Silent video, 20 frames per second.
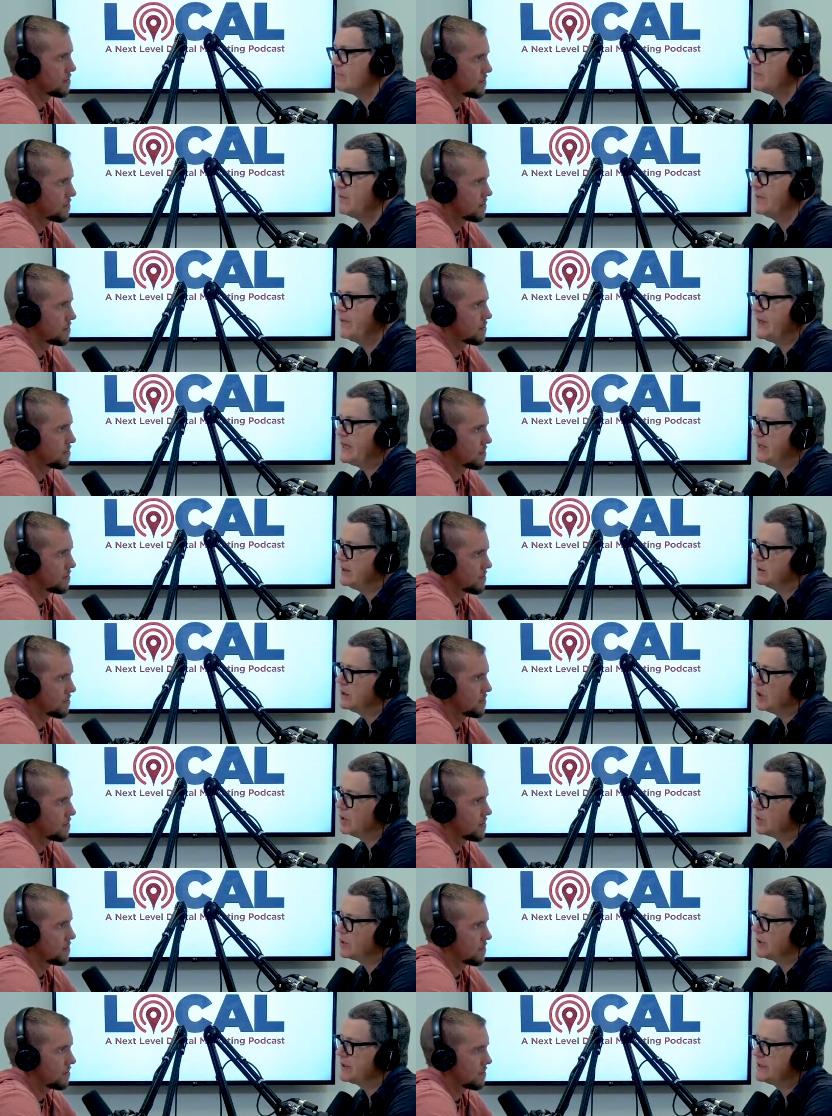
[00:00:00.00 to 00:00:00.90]
Speaker 1: the
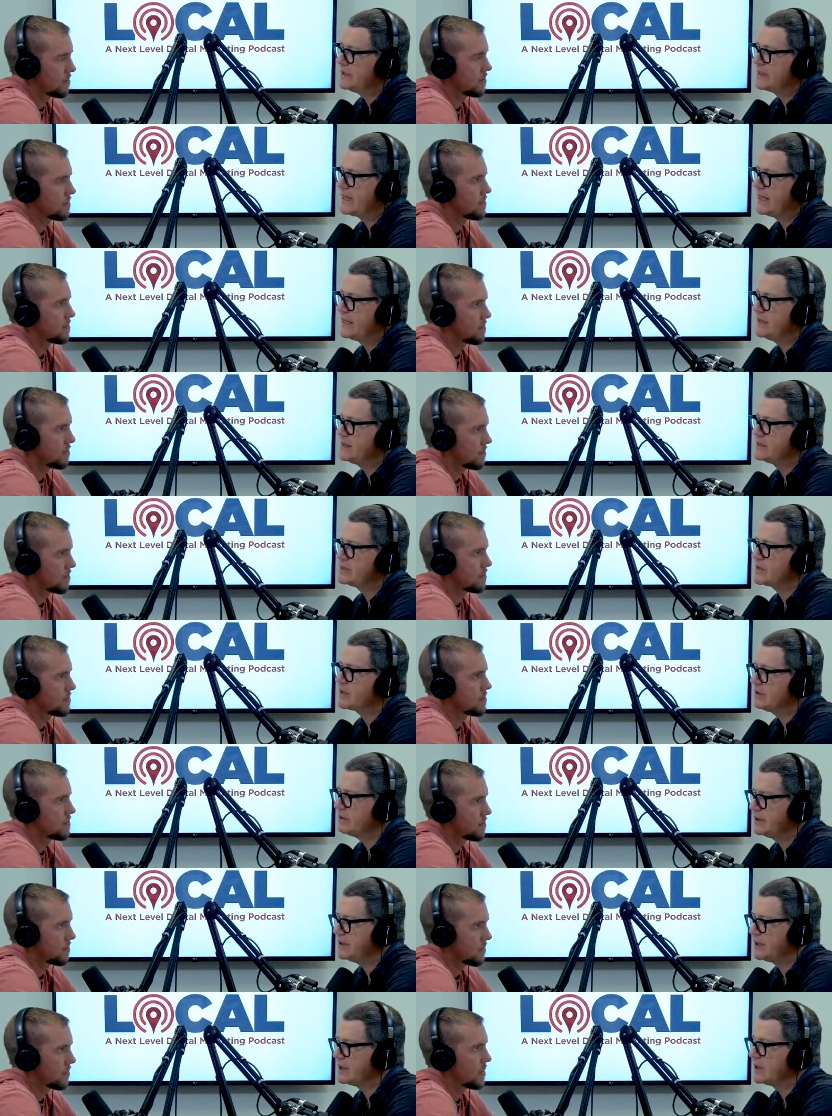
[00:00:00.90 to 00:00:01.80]
local intent is
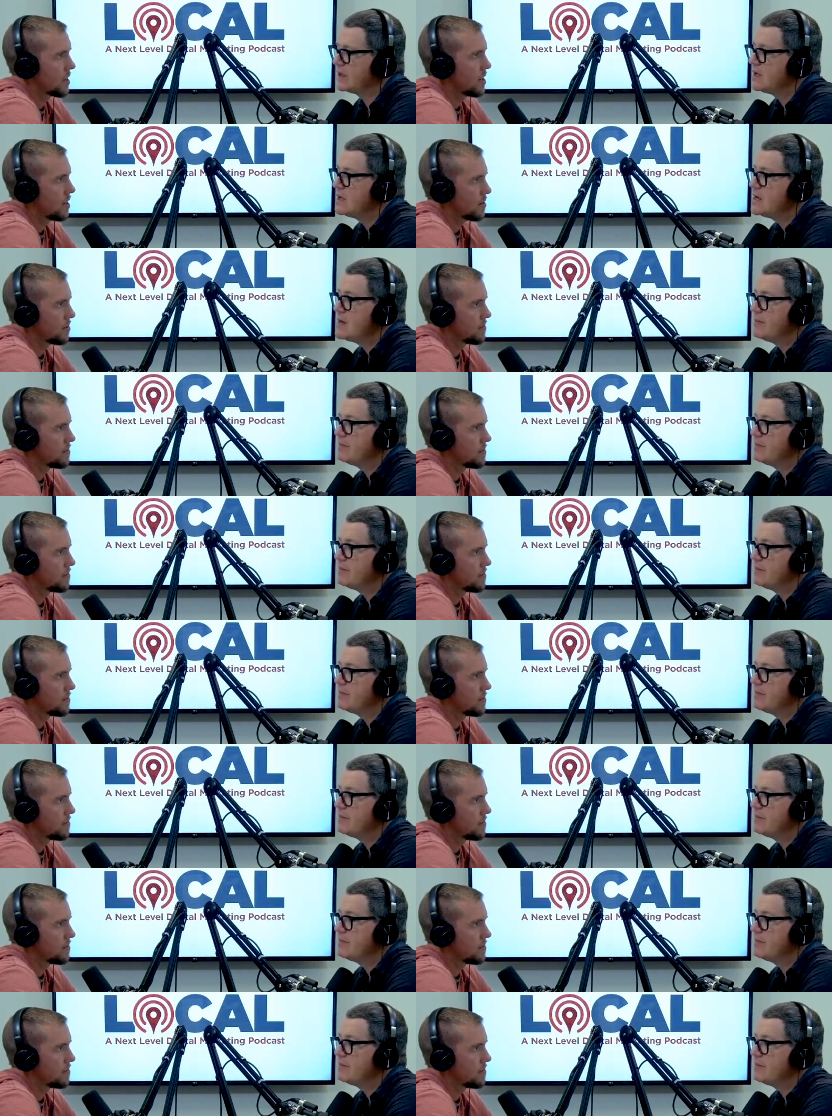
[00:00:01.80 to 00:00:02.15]
clear.